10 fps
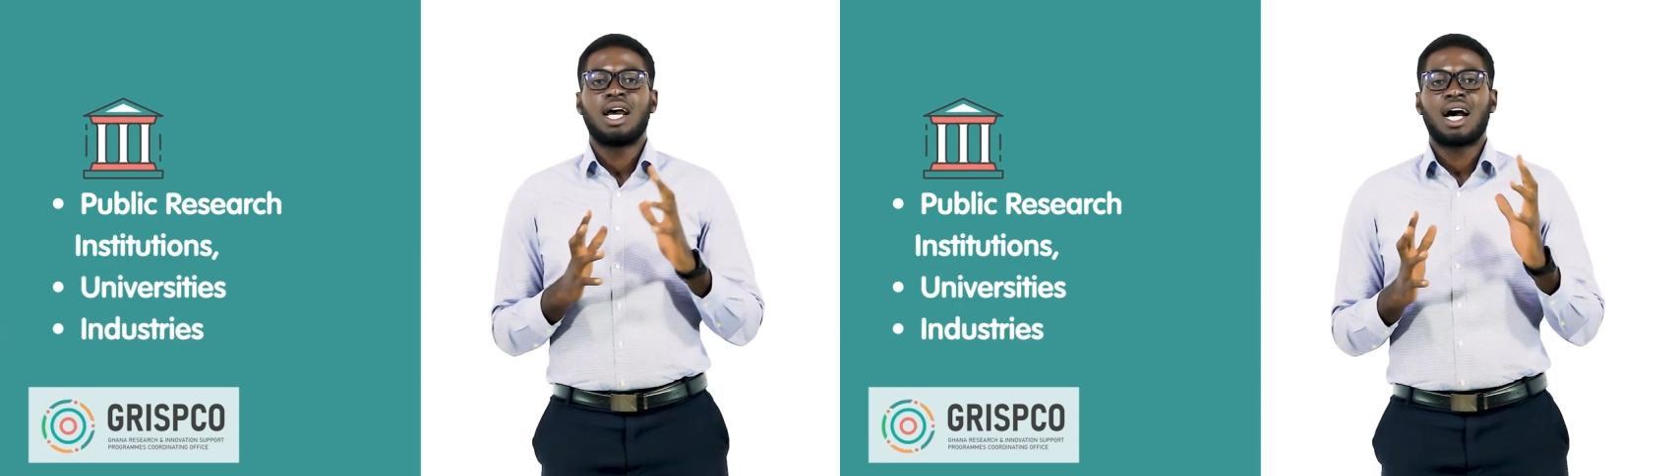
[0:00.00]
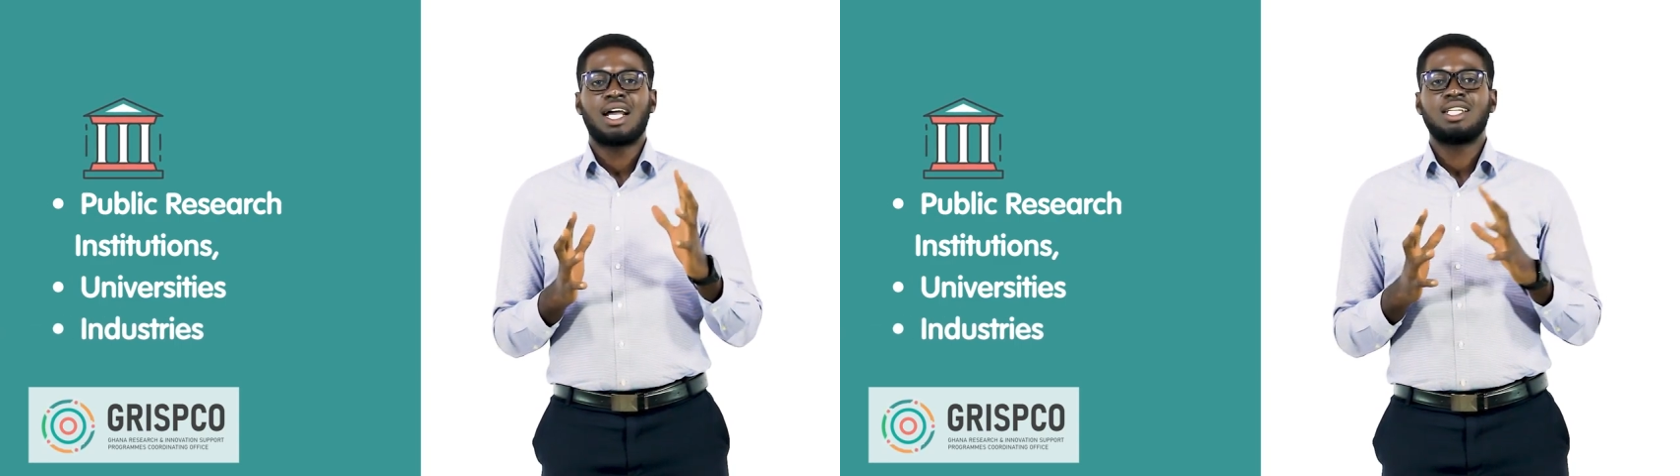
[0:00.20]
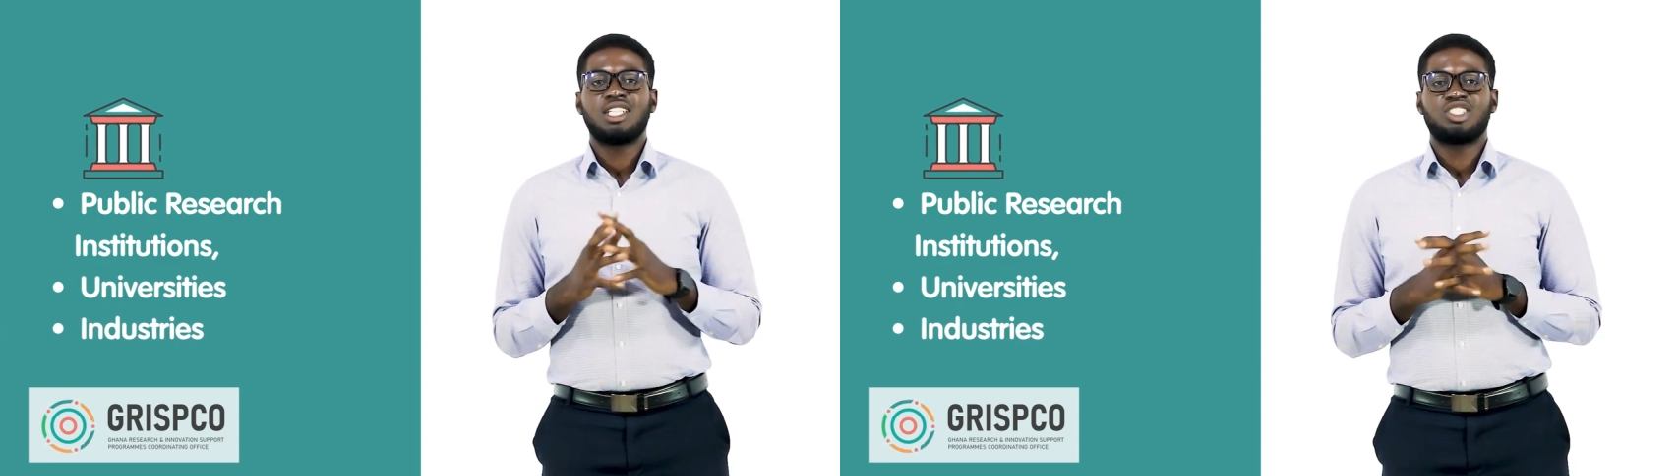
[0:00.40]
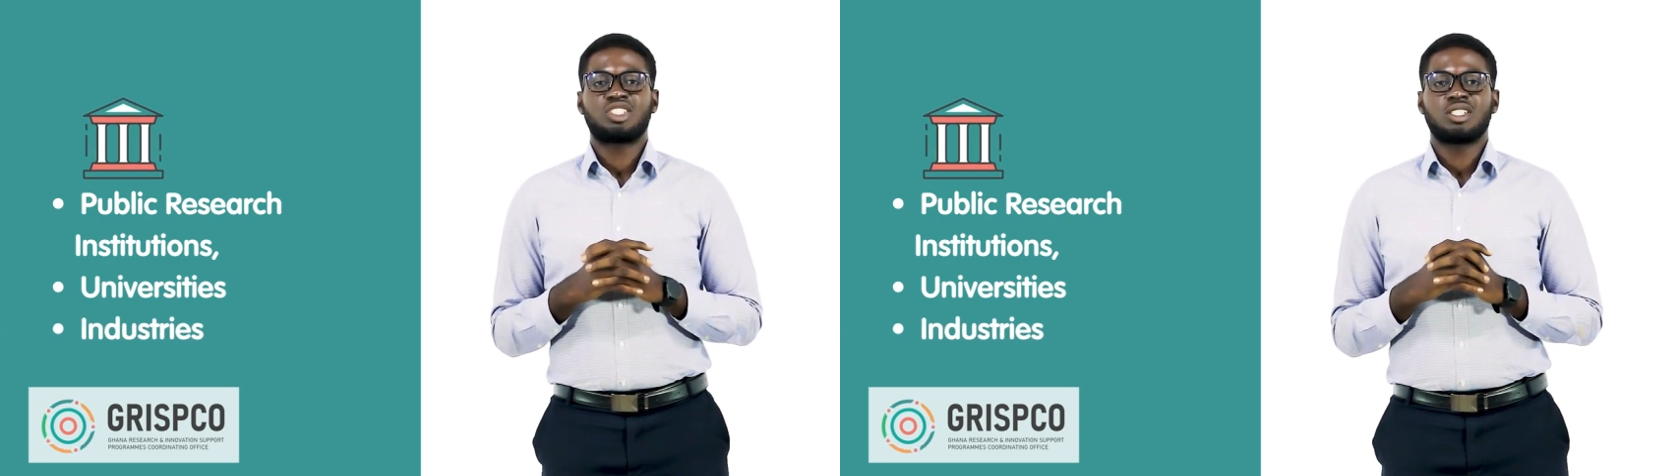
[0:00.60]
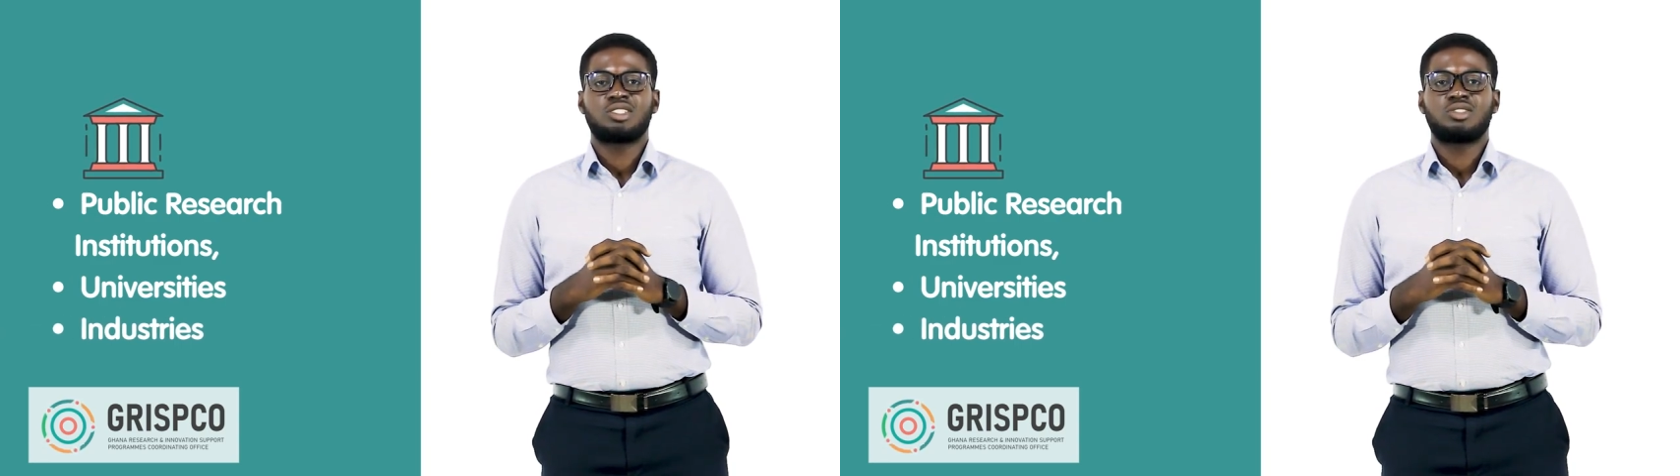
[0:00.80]
and
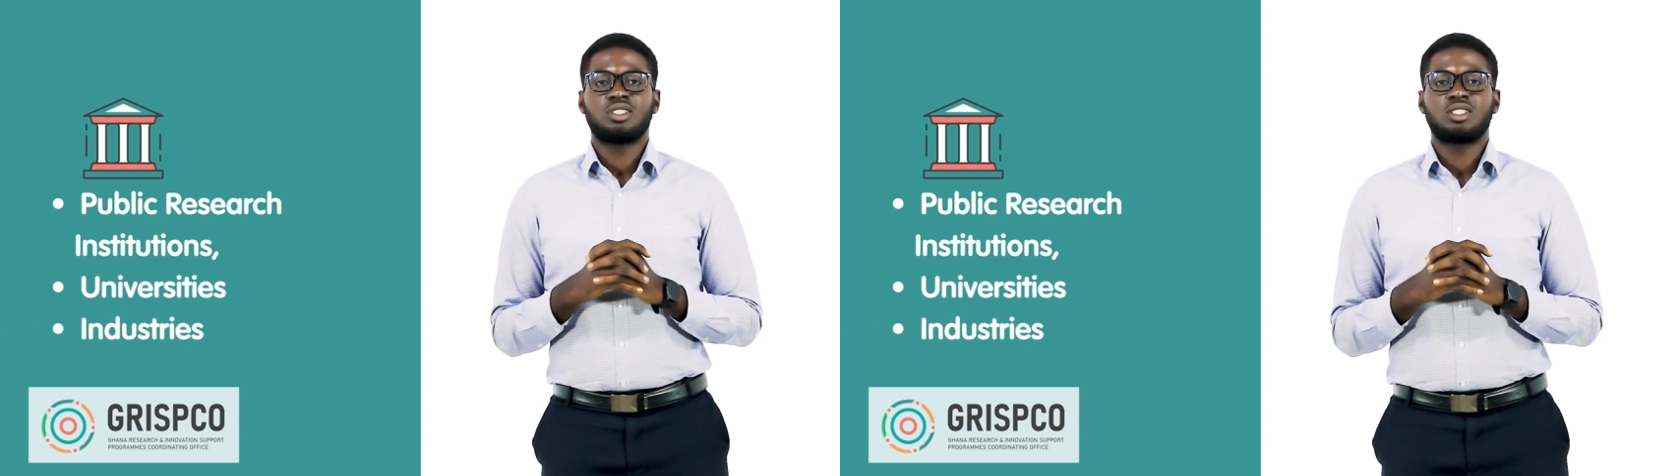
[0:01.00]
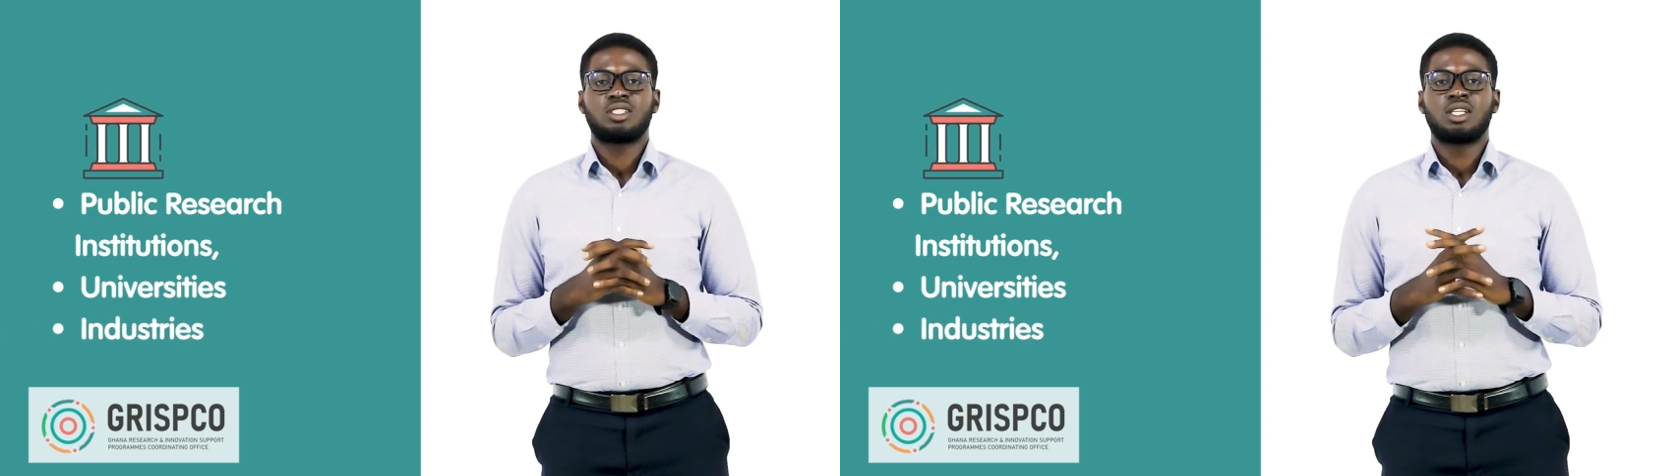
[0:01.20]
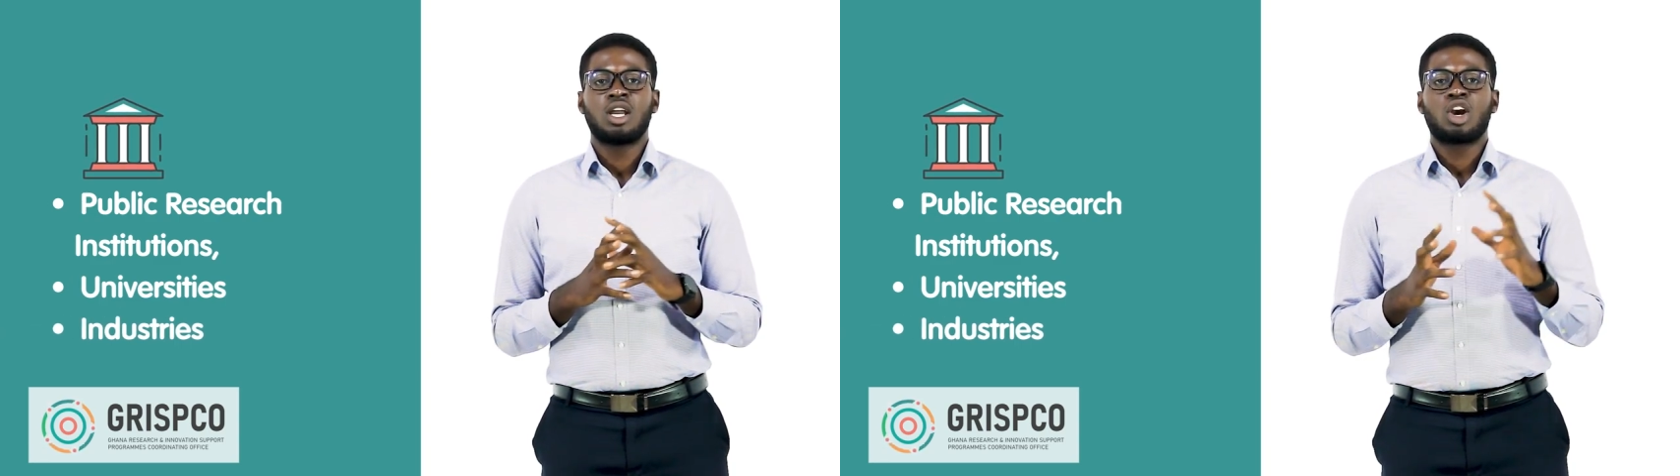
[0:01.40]
industries,